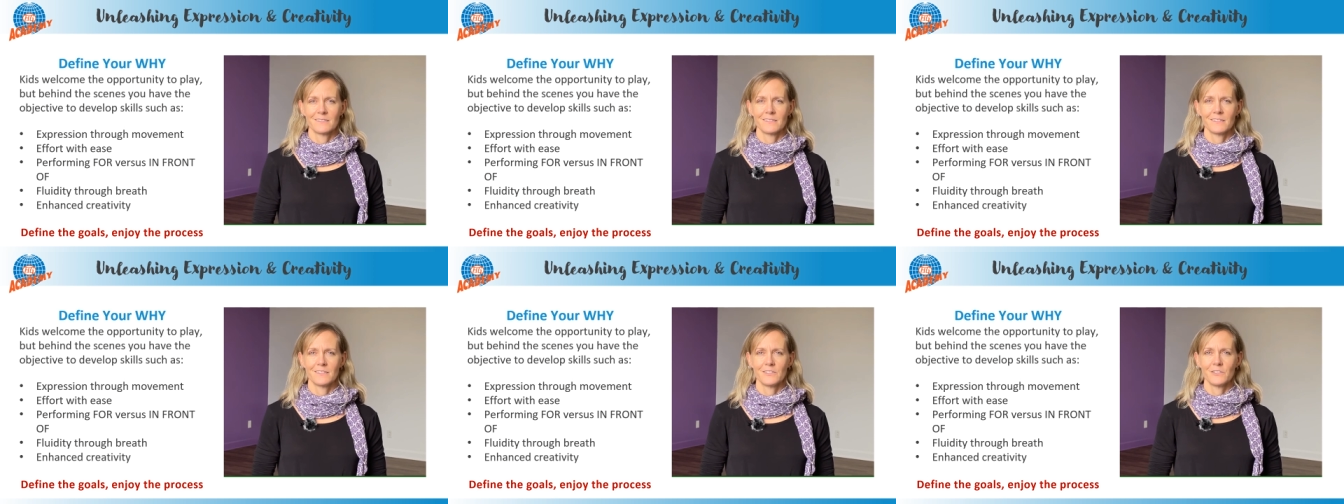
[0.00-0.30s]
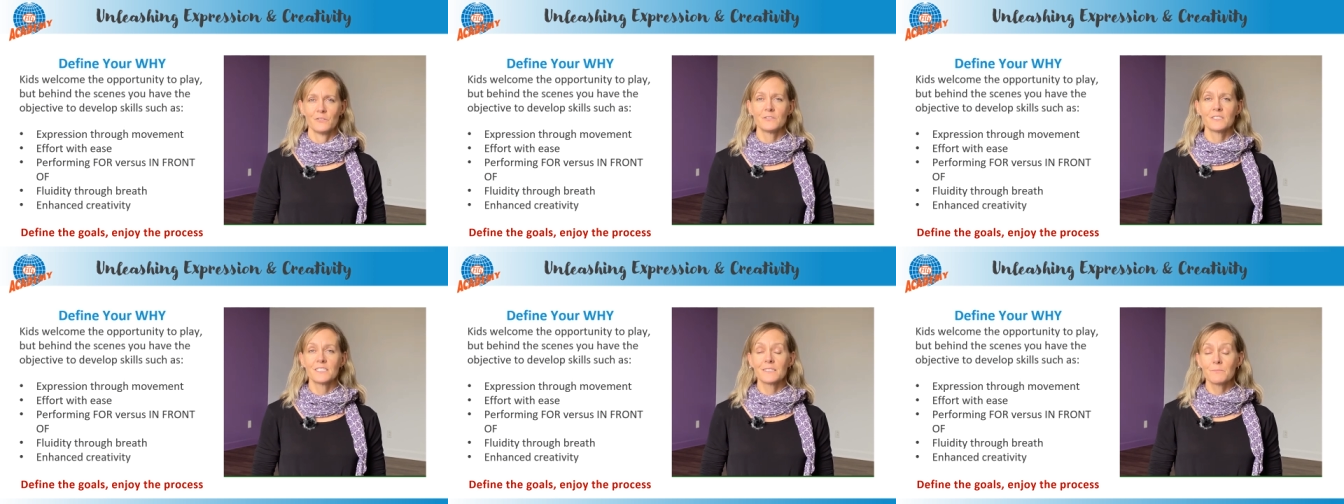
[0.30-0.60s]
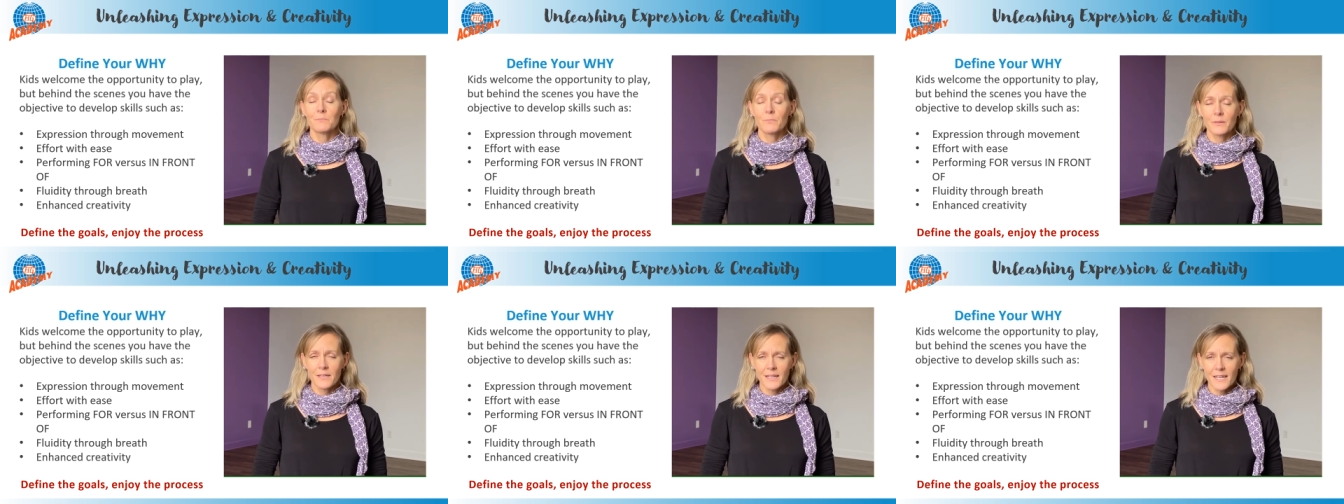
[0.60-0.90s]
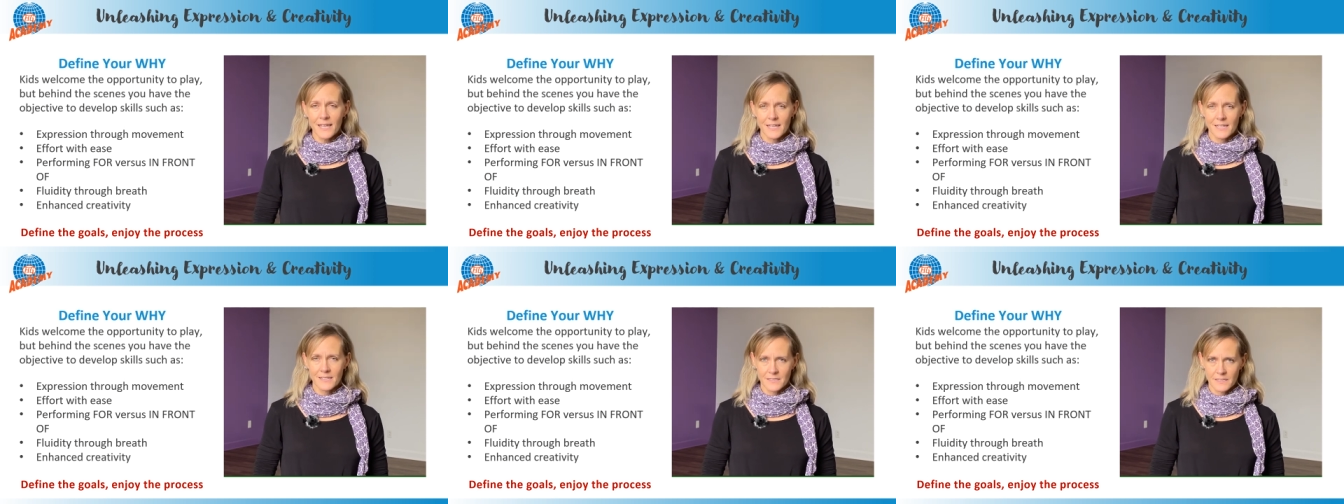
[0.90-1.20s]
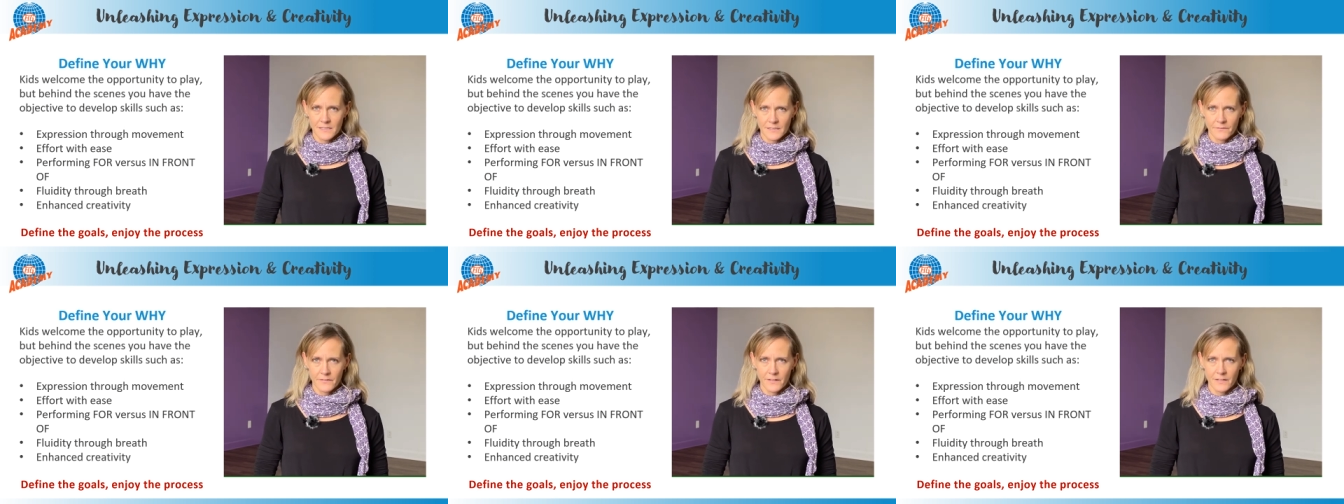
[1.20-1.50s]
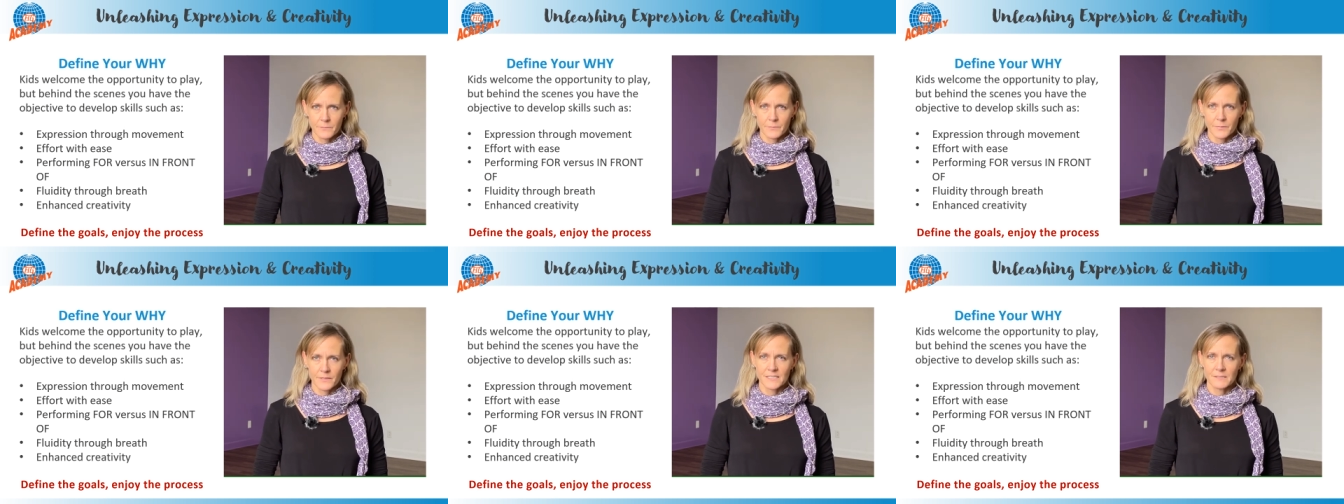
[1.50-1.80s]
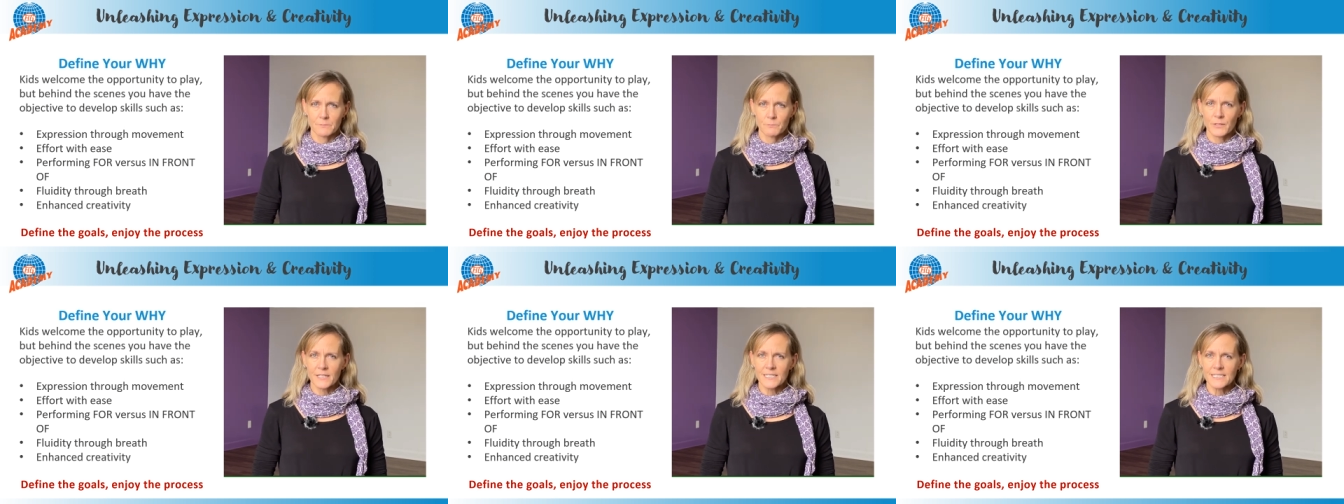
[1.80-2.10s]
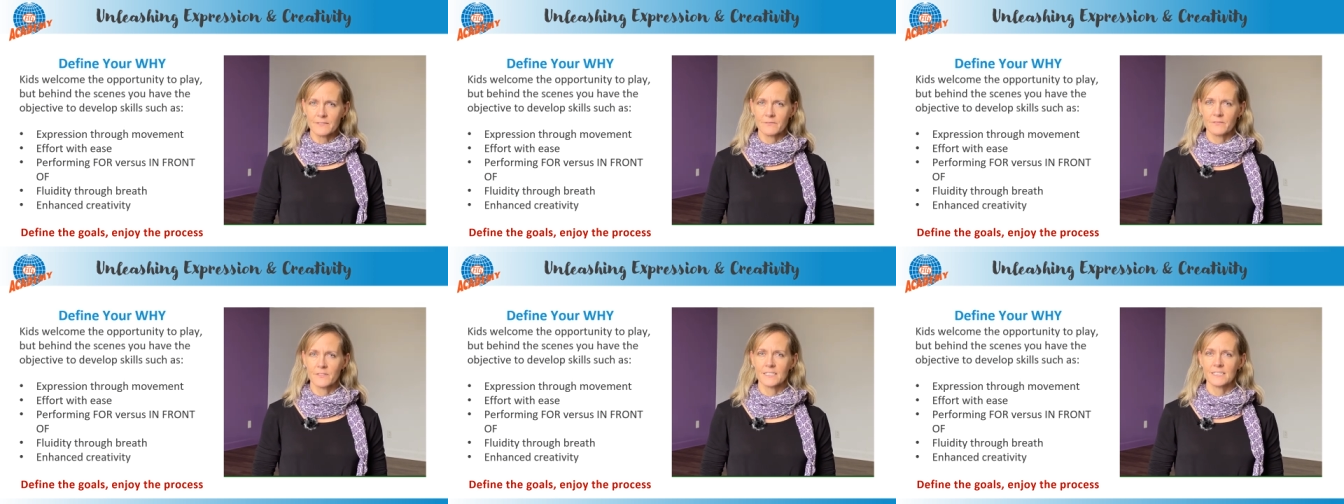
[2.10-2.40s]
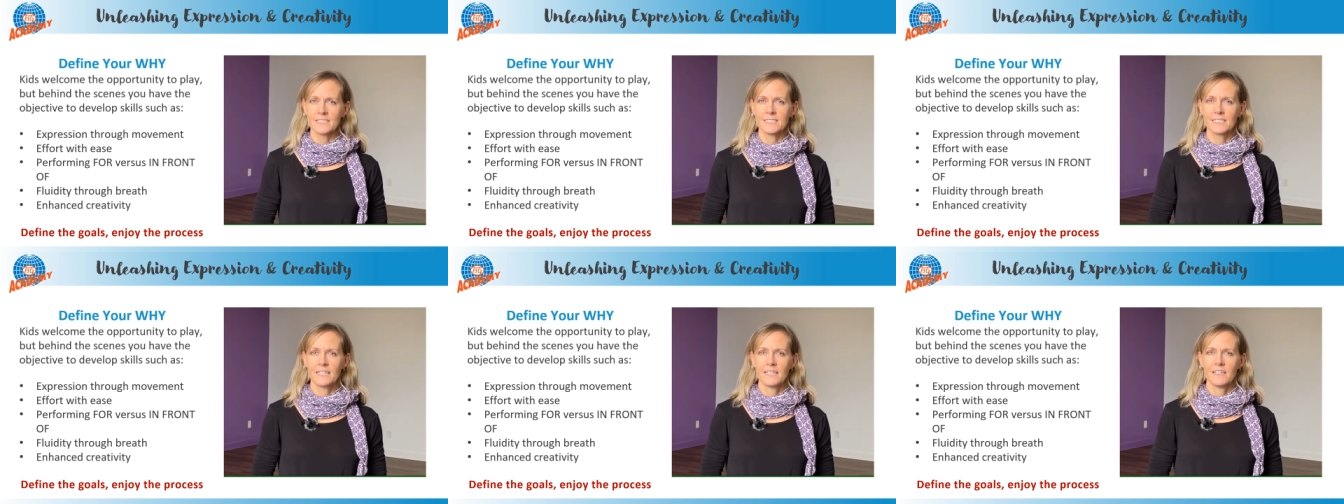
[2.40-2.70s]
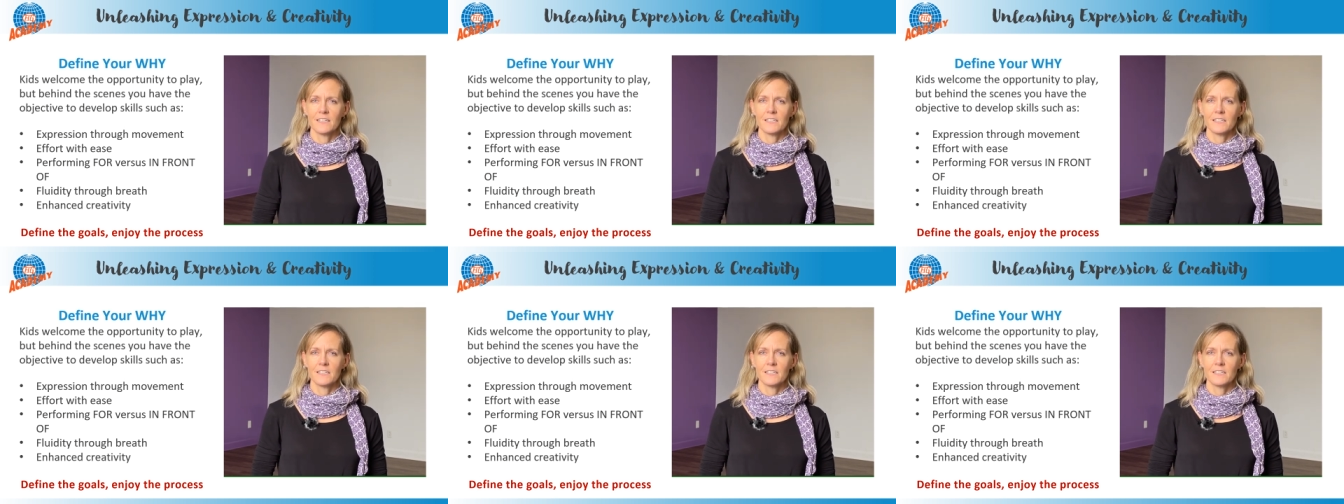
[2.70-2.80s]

Using play to develop expressiveness